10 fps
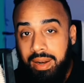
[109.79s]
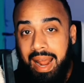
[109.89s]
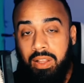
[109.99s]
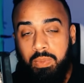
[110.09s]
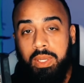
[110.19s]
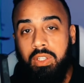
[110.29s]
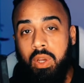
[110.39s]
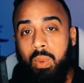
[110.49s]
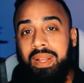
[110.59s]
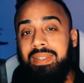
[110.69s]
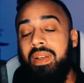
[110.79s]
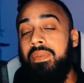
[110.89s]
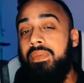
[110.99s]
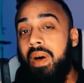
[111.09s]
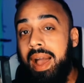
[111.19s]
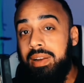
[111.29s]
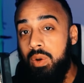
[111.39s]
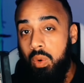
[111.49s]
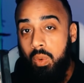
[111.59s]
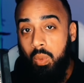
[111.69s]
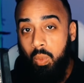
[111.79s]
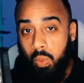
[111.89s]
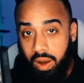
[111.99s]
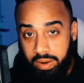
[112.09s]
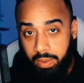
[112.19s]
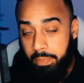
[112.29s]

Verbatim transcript: announcement show is the final one.